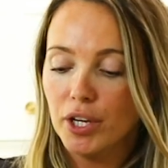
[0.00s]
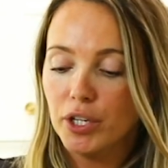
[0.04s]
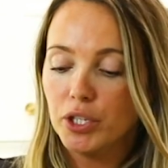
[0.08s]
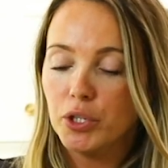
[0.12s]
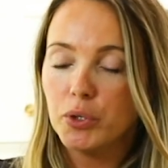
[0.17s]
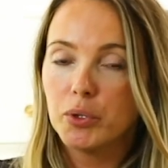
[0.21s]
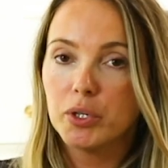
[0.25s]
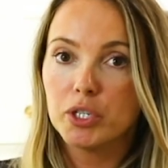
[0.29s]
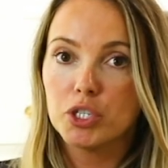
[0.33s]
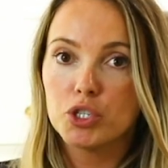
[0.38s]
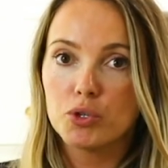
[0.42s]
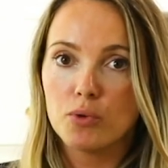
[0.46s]

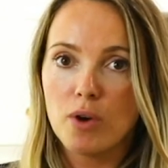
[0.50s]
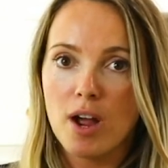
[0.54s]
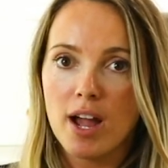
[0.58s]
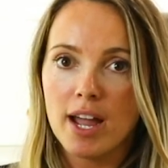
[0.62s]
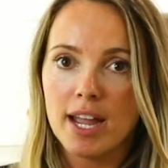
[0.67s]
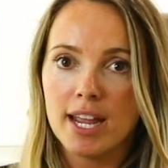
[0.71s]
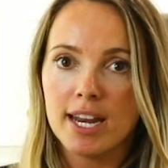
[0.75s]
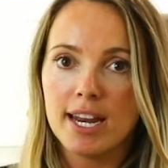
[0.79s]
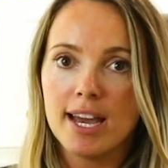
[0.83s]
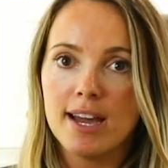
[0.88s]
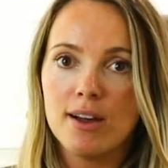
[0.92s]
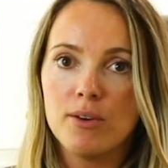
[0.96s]
You could
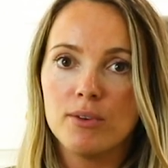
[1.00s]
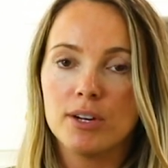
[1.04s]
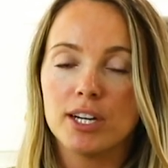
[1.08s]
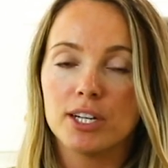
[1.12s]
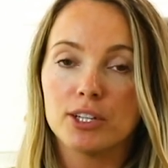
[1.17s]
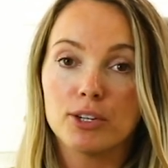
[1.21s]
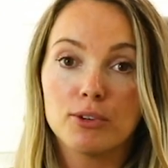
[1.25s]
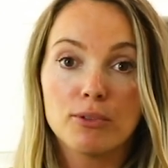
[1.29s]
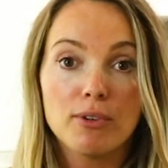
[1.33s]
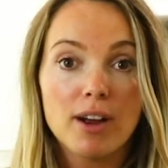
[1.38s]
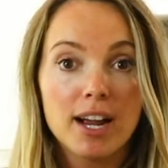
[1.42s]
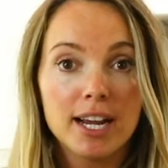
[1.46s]
dry it out
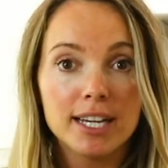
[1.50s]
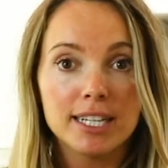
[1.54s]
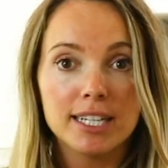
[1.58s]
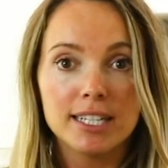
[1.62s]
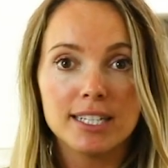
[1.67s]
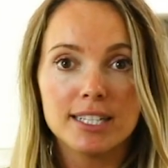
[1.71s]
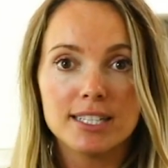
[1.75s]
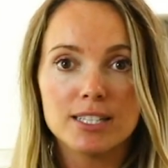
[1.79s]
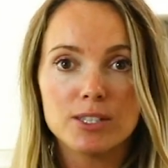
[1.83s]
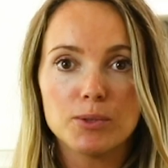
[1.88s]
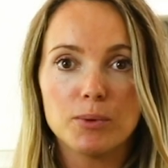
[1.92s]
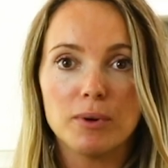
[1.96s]
and grind it
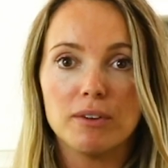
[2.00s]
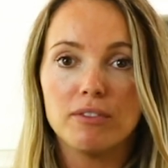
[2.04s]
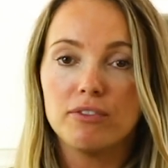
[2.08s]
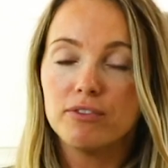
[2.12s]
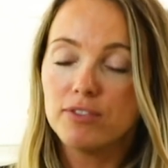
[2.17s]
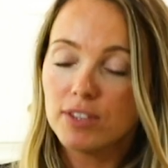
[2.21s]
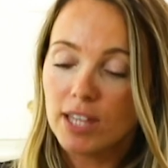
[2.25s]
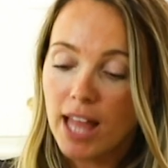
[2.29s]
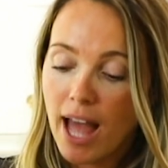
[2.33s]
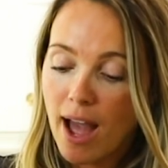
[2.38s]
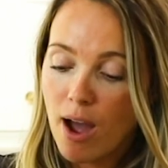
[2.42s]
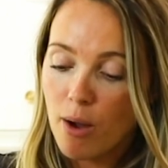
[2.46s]
into a
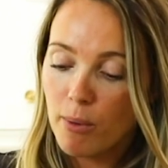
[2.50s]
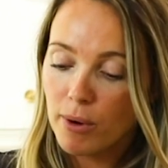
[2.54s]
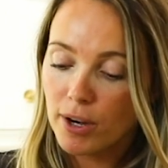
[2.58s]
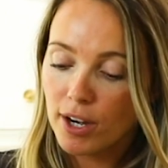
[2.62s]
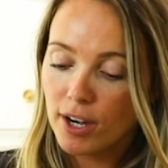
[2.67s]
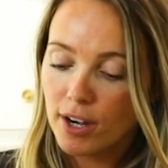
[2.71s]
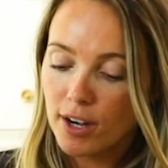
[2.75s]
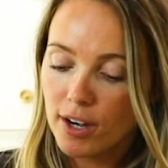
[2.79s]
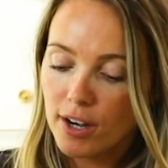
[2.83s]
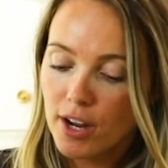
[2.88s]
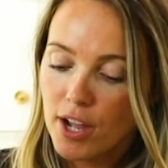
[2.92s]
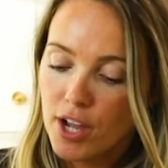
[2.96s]

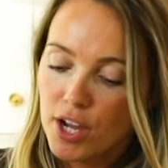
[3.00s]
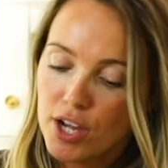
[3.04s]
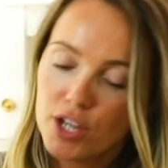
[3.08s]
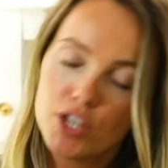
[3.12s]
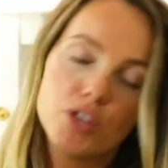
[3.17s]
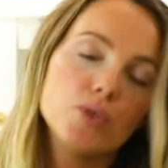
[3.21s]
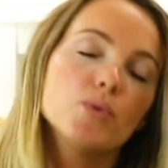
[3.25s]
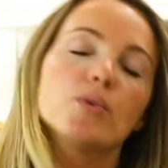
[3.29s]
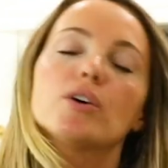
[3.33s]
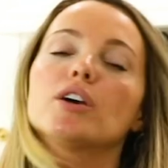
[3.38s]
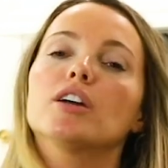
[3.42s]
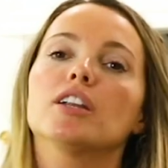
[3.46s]
flour.
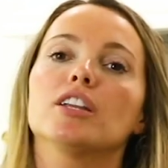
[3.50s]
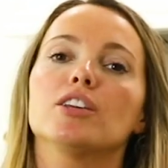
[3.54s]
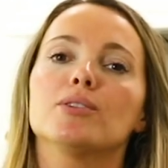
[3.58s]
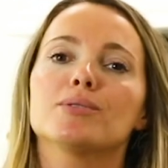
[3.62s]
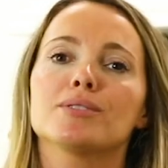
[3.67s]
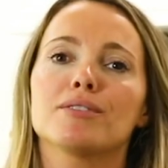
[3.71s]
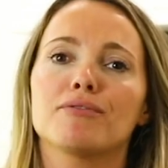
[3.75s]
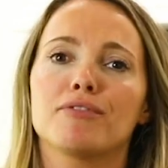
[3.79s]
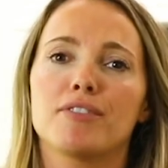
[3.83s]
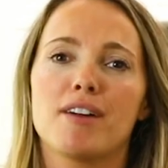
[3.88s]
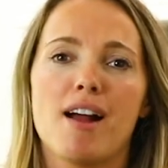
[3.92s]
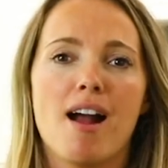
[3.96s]
You could
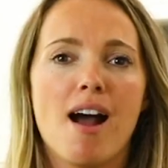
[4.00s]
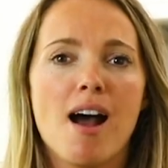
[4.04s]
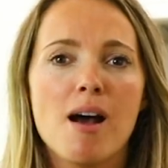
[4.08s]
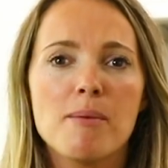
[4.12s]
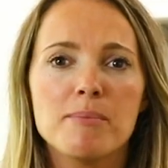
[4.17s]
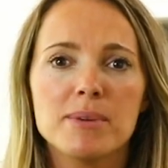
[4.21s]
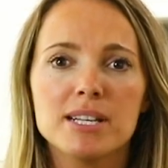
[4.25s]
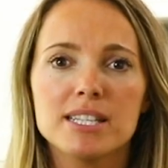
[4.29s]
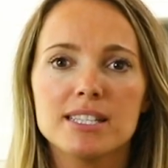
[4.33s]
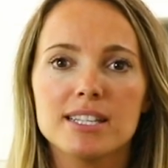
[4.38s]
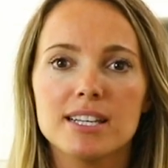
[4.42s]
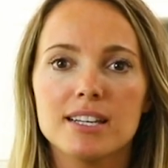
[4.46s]
use it for
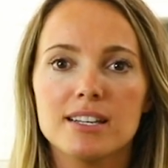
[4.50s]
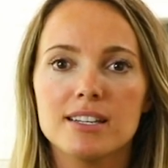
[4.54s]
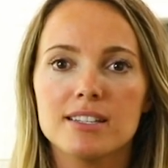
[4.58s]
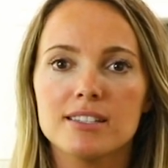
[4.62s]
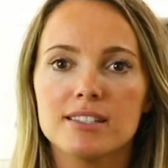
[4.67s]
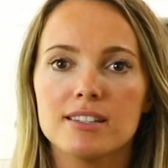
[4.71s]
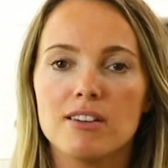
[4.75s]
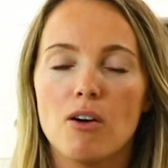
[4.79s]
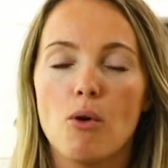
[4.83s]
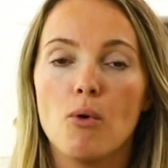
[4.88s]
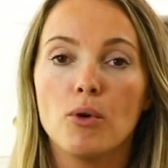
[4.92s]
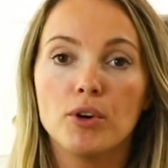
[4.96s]

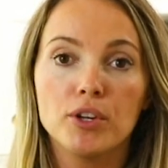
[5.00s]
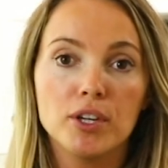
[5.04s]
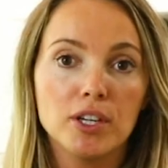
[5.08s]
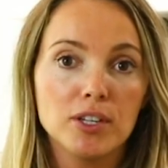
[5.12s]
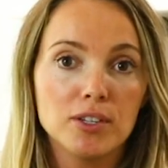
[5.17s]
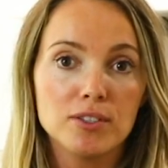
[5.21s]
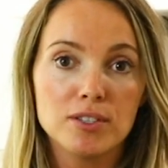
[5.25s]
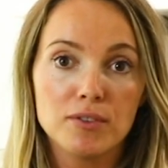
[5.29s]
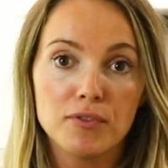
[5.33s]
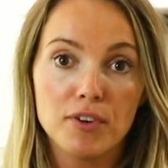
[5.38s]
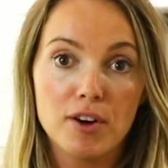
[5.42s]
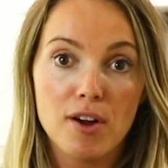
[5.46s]
hummuses, or you can
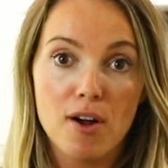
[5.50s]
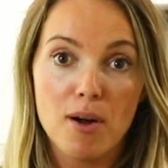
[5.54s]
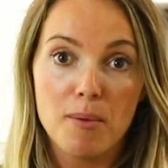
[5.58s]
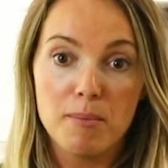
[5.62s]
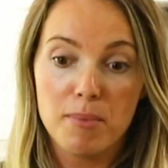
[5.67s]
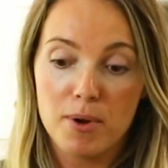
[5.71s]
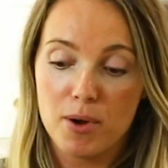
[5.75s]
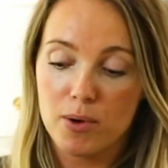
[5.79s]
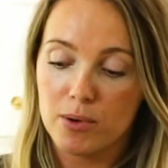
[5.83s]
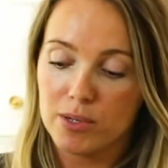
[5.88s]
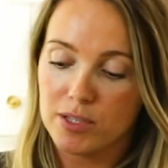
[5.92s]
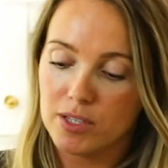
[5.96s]
use it for
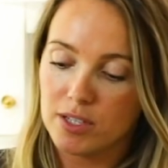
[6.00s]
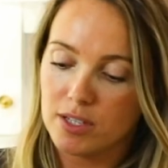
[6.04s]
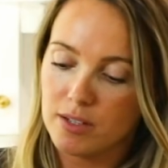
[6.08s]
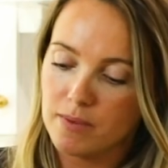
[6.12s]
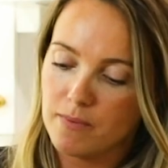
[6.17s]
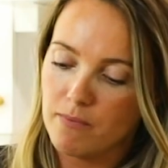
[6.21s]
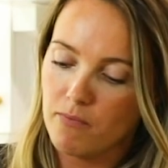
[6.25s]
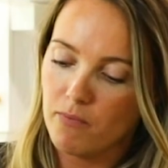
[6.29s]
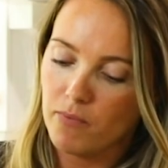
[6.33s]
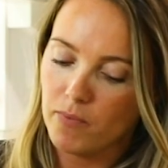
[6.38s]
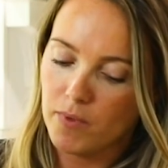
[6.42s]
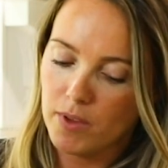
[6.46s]

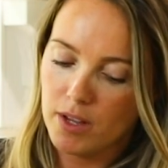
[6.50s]
compost.